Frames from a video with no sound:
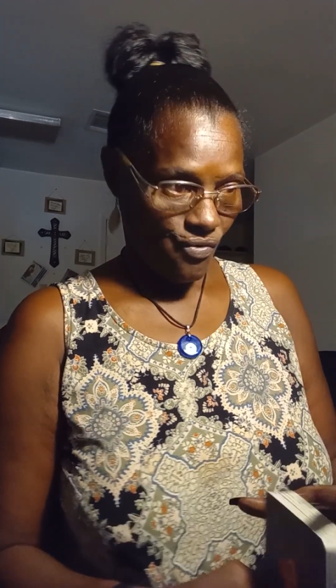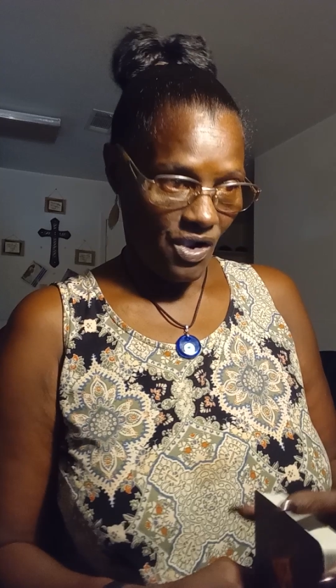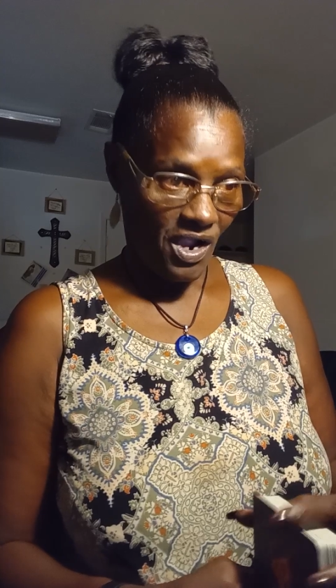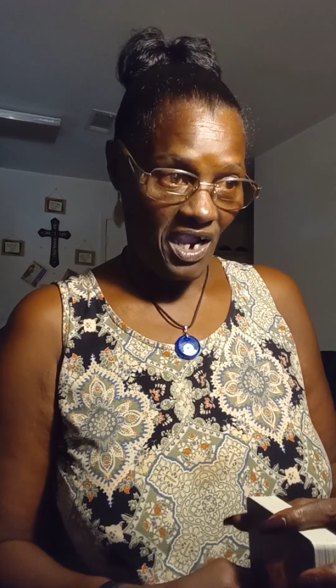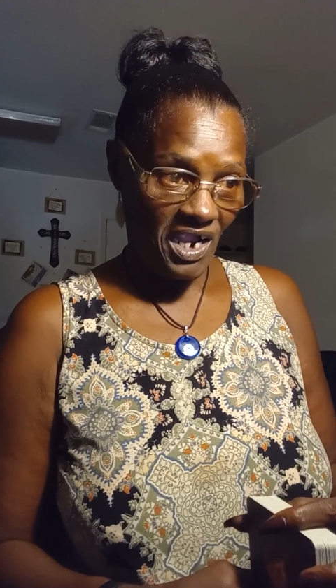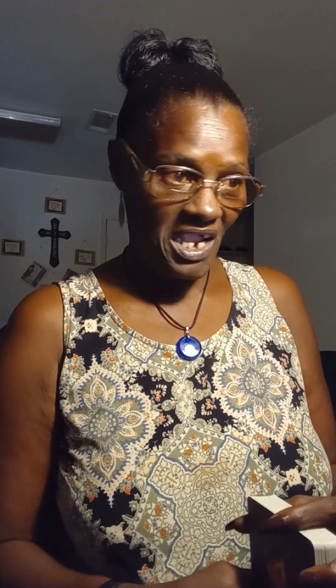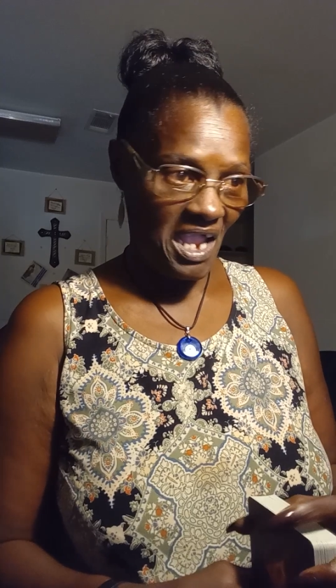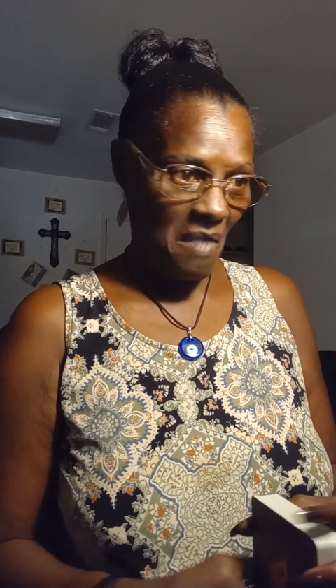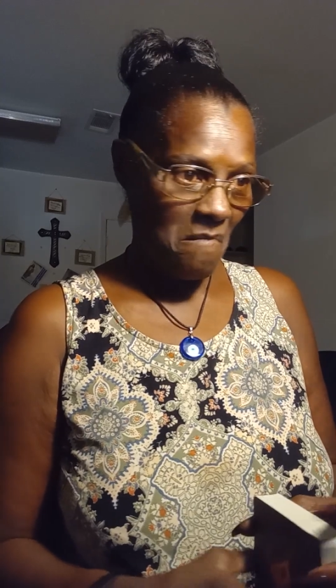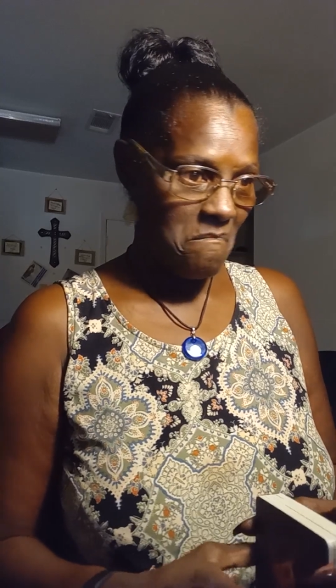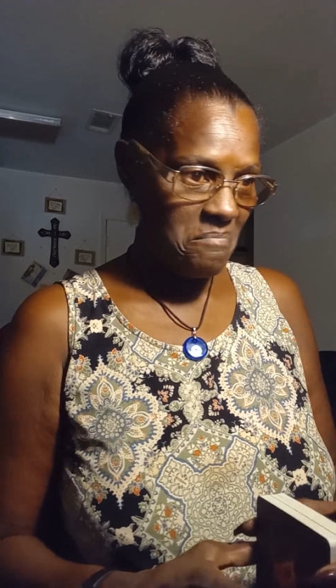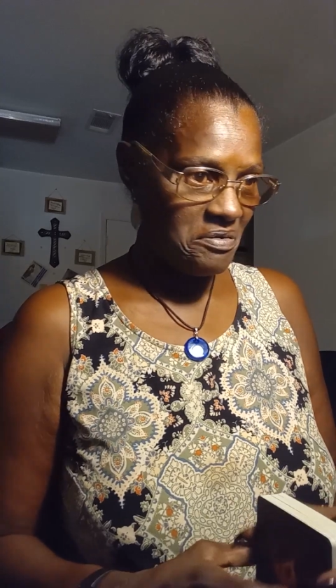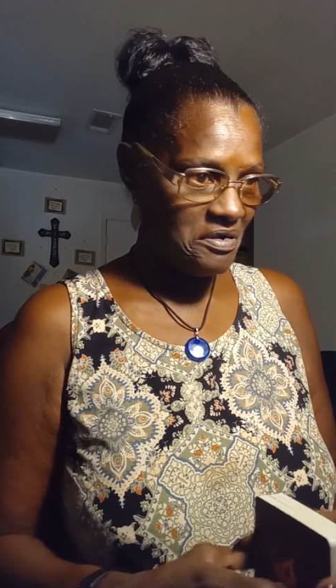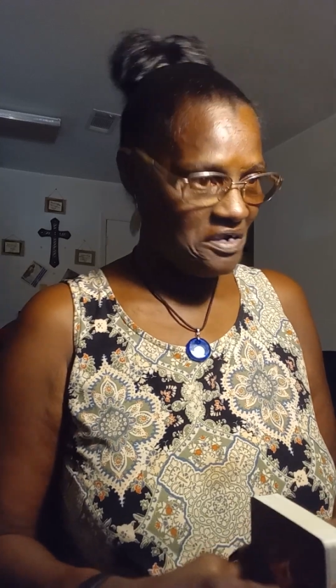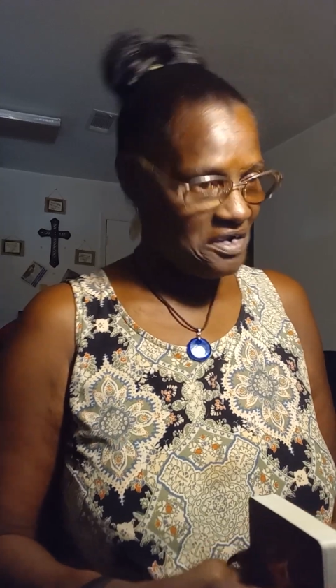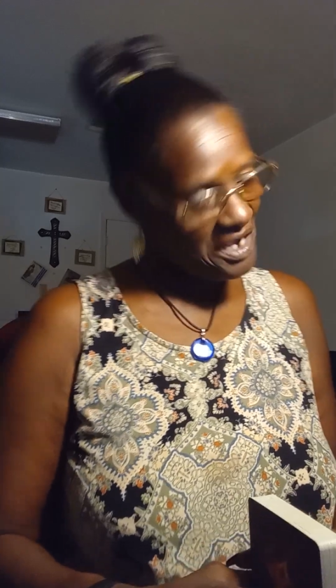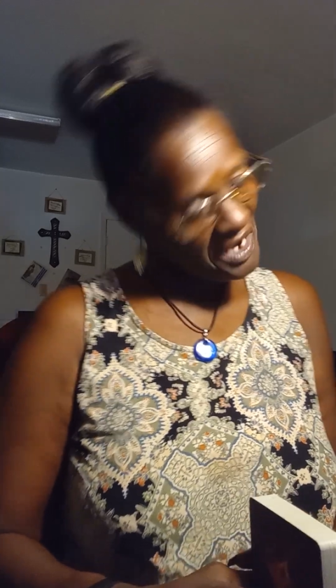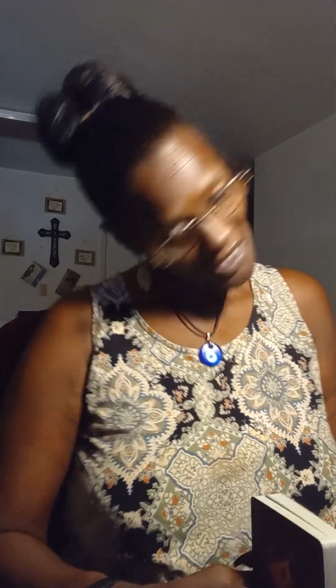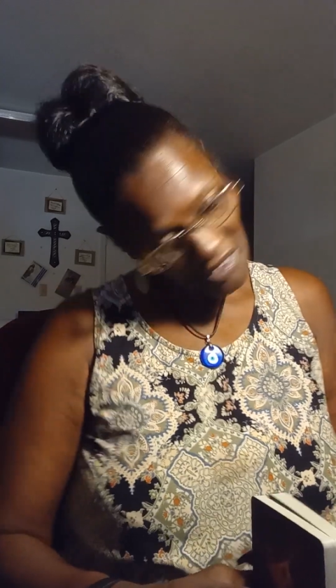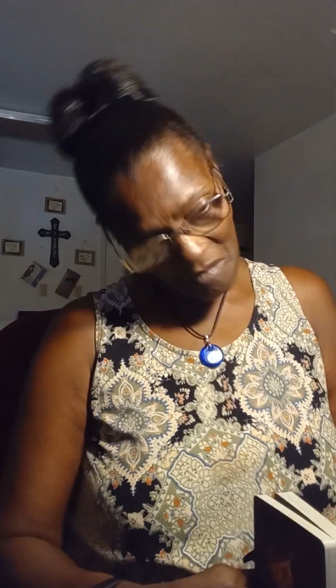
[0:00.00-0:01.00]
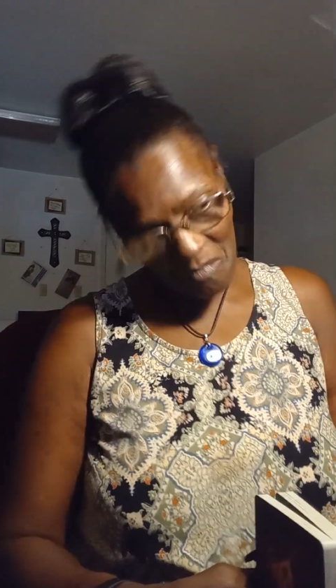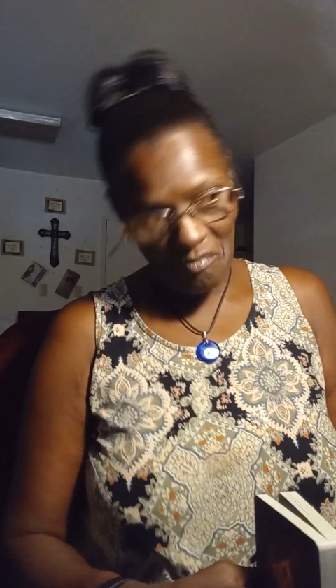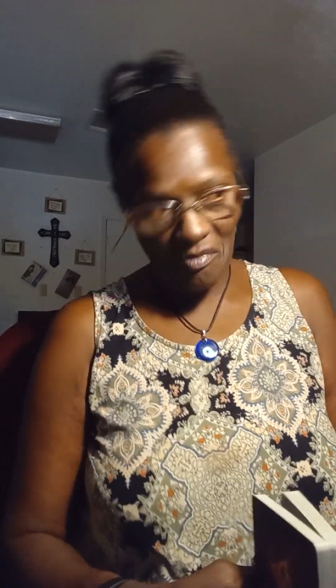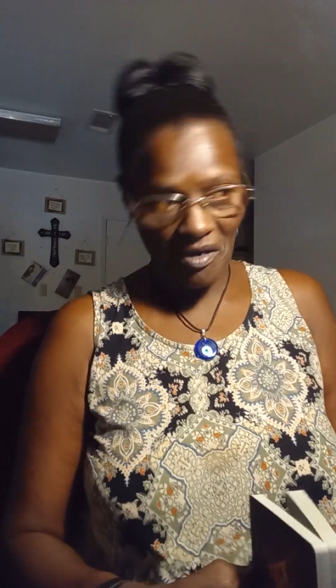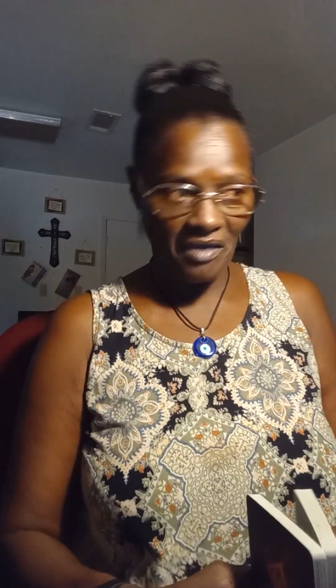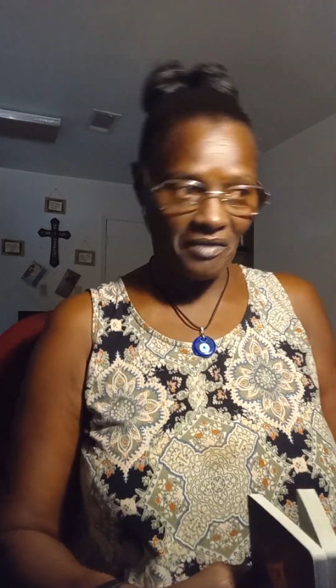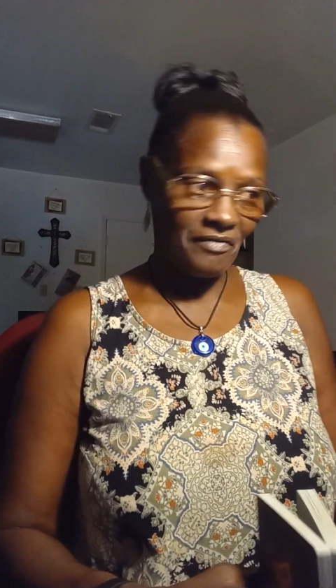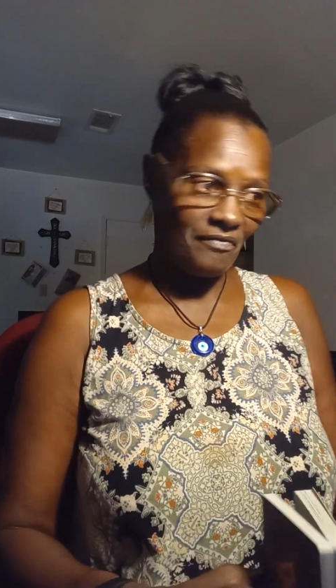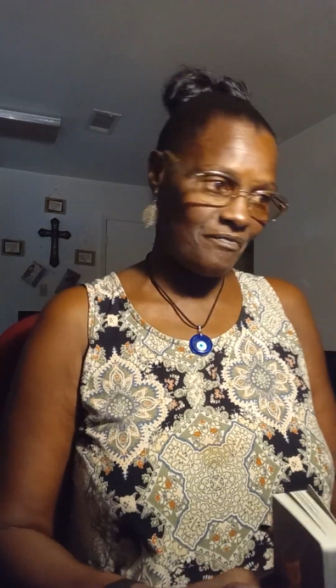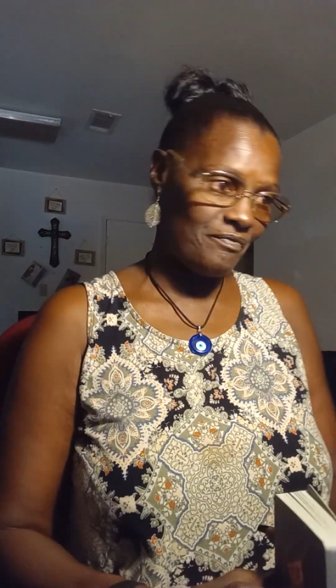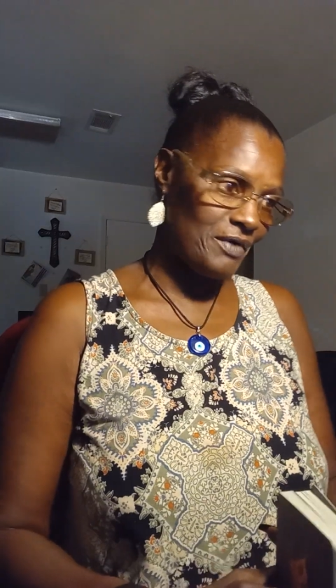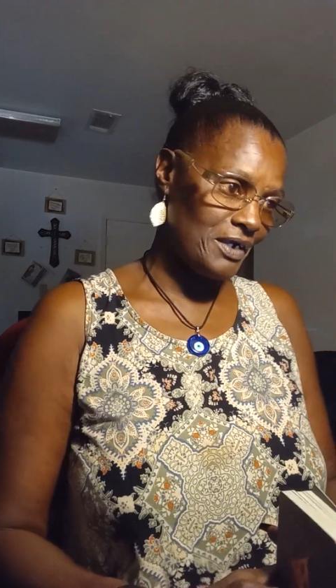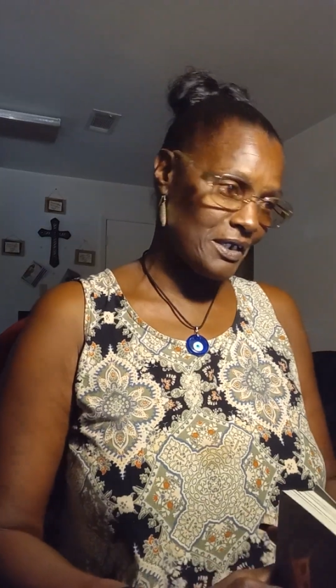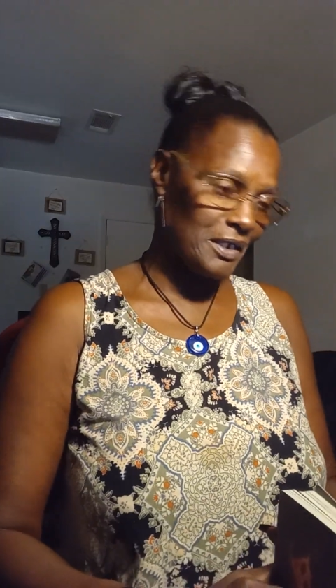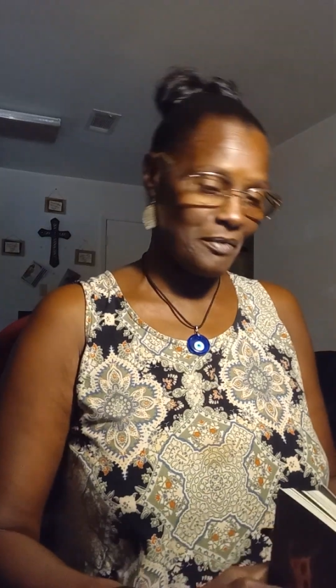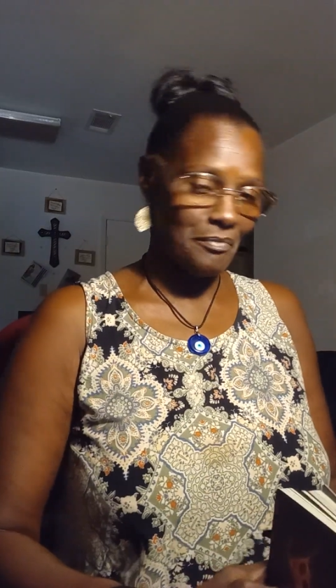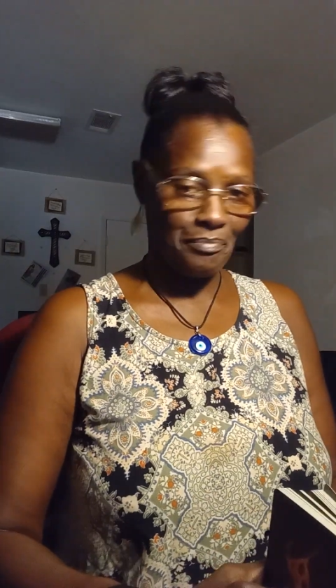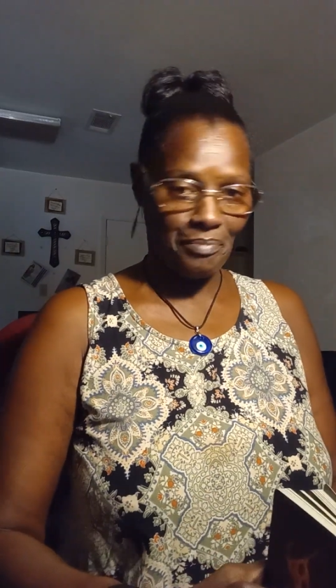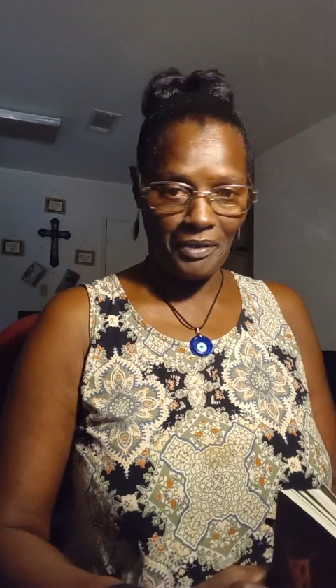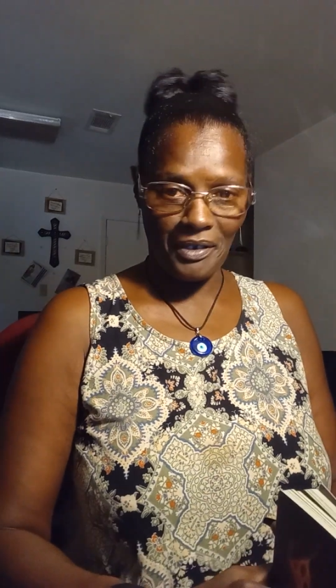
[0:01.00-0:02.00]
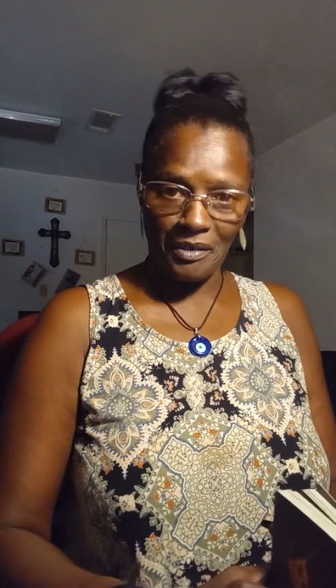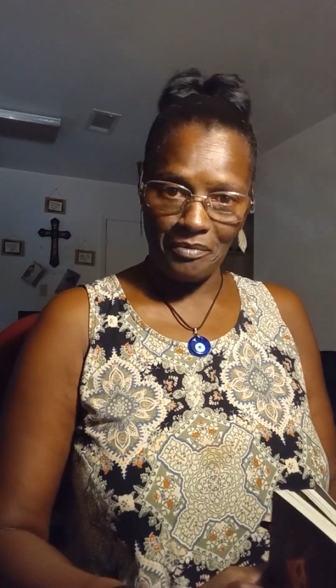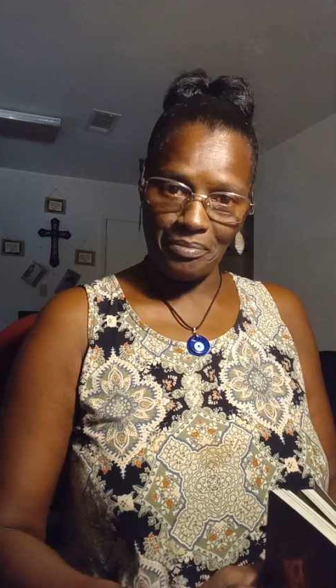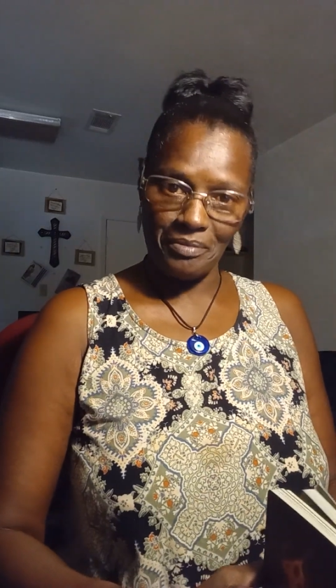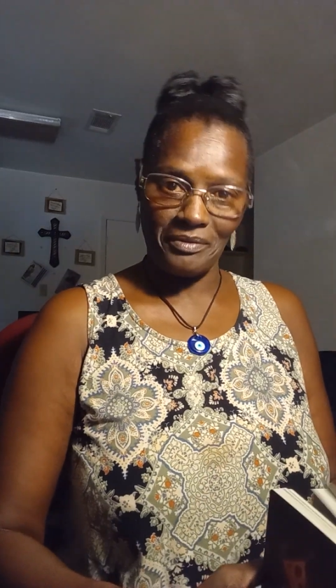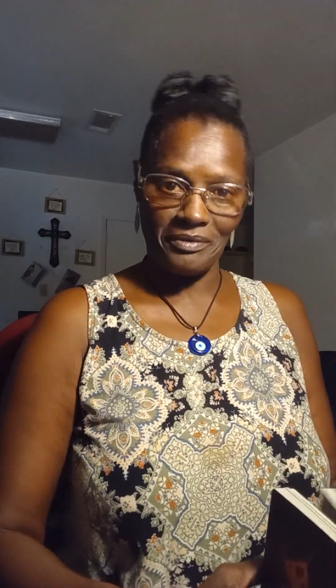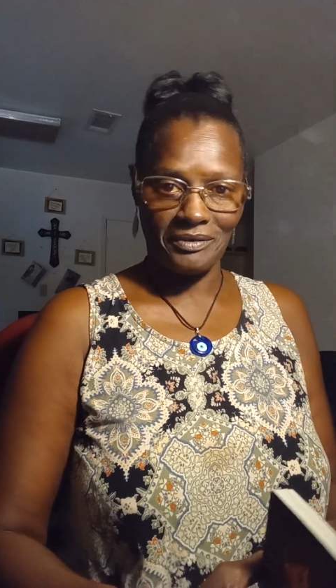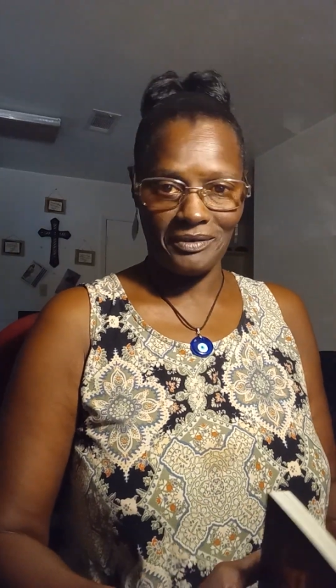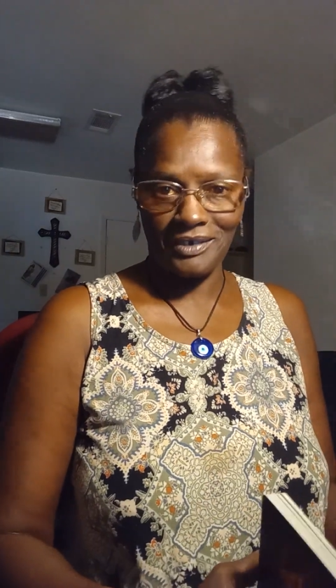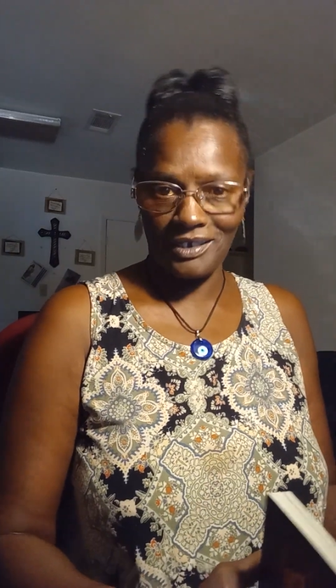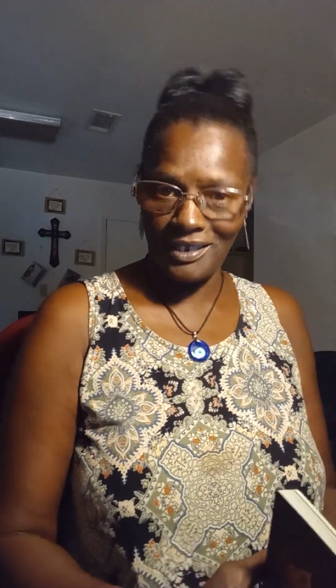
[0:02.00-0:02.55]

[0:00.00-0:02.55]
I got plenty motherfucking paper.